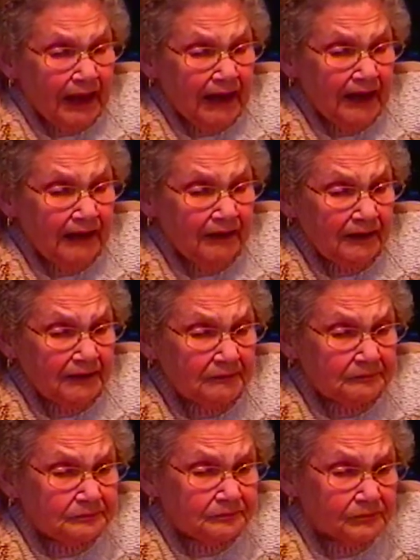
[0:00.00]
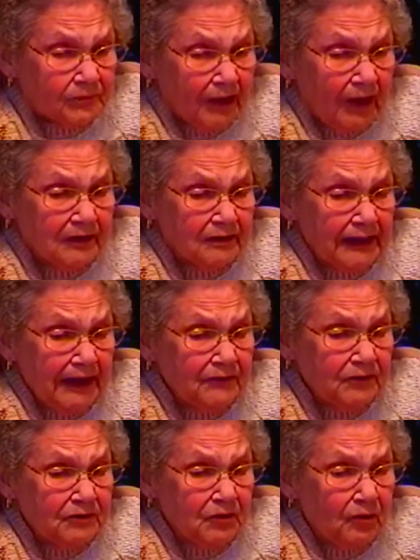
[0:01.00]
and Uncle
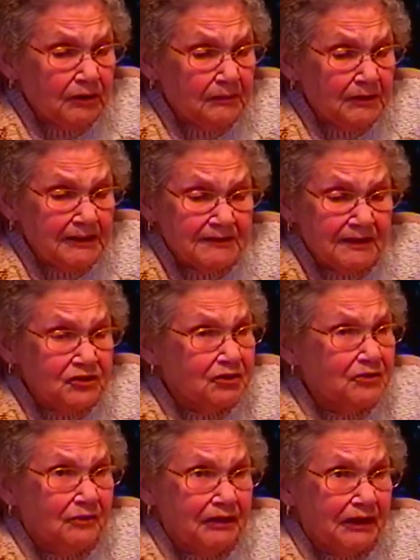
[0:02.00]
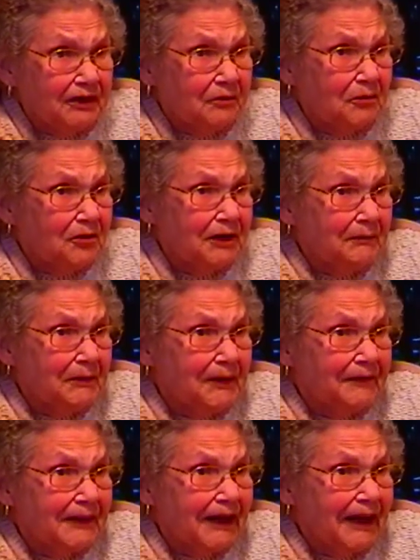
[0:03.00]
Andrew told him, he said, you don't need to worry
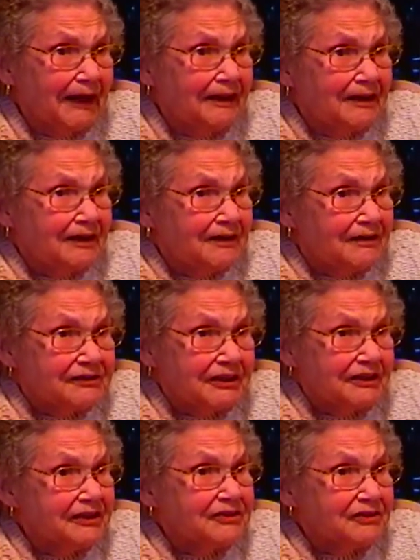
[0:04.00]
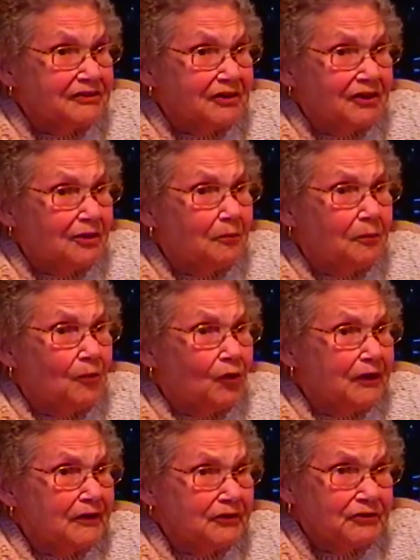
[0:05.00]
about that. Said he's as good a
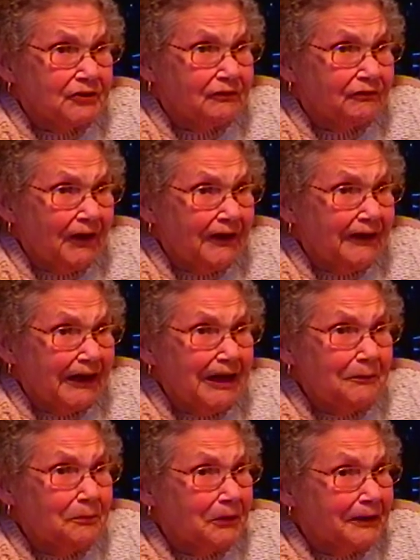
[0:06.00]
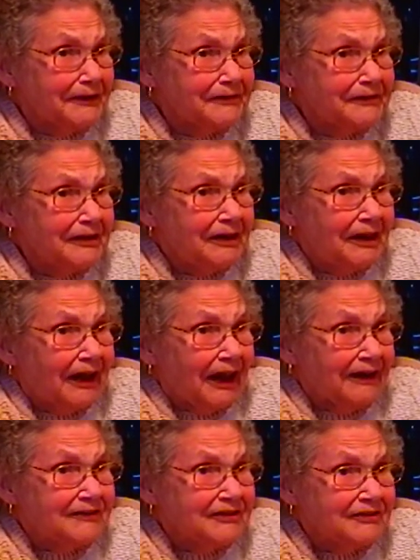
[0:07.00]
boy as you could find any place,
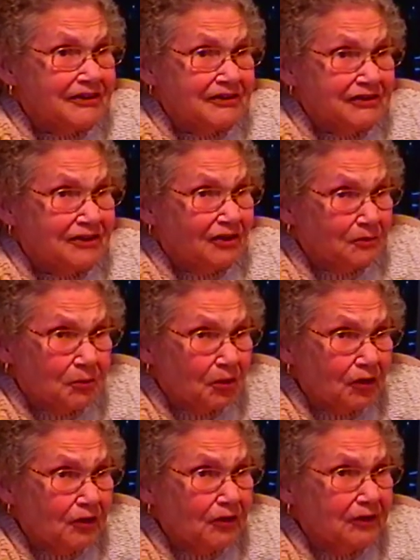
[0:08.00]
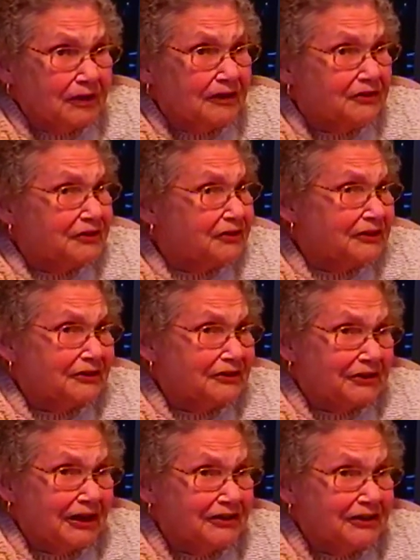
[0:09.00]
and says he's a good worker, and
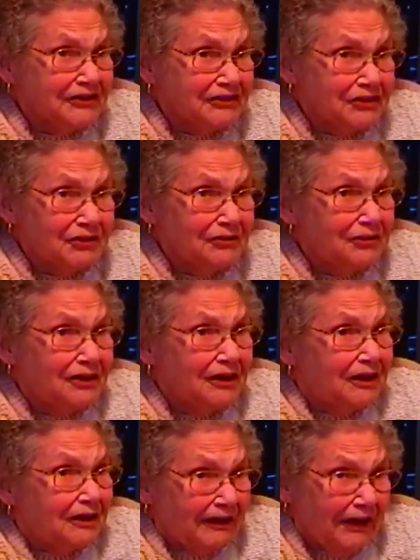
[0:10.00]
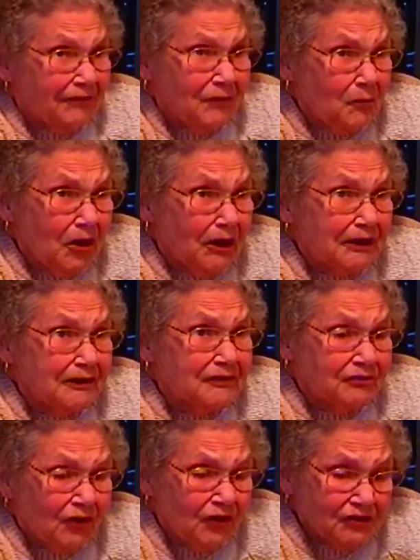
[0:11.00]
he says she'll never want,
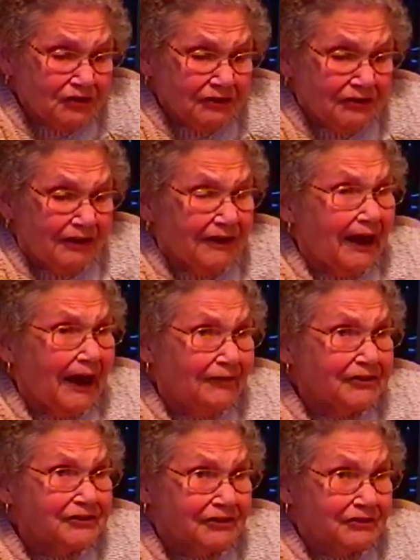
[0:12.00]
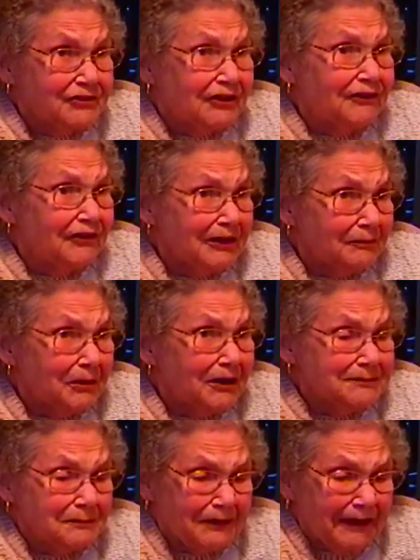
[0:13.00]
as far as Alvie's concerned, if he can
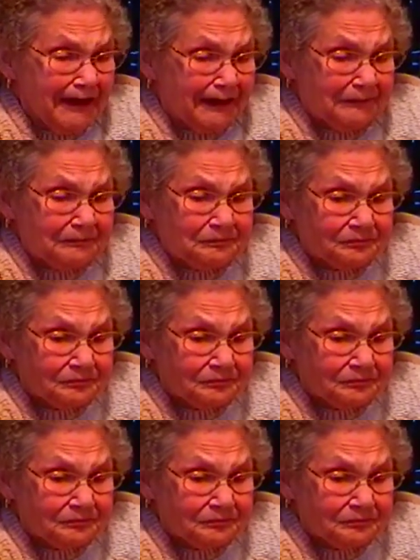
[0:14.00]
possibly get it.